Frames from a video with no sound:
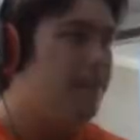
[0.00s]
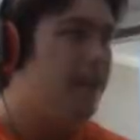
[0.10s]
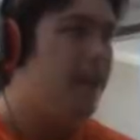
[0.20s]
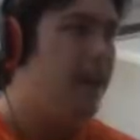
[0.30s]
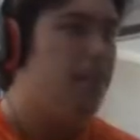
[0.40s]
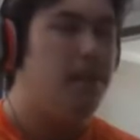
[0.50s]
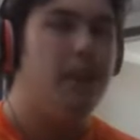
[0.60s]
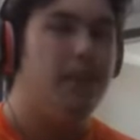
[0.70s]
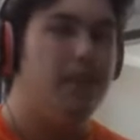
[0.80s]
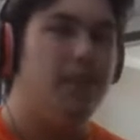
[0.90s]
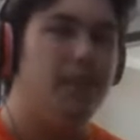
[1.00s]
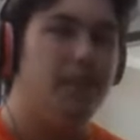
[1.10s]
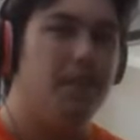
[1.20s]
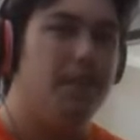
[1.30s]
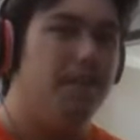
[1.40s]
and it
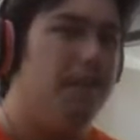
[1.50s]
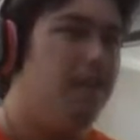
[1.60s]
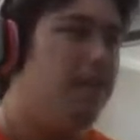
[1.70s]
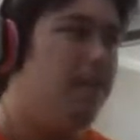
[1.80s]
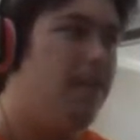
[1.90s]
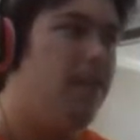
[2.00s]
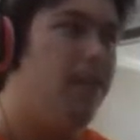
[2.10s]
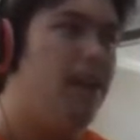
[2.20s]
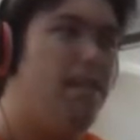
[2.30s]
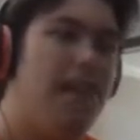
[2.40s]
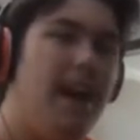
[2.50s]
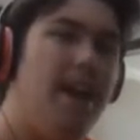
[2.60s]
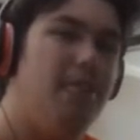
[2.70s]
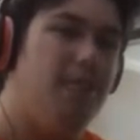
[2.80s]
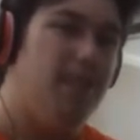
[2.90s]
pierces. So you can
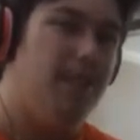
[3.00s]
imagine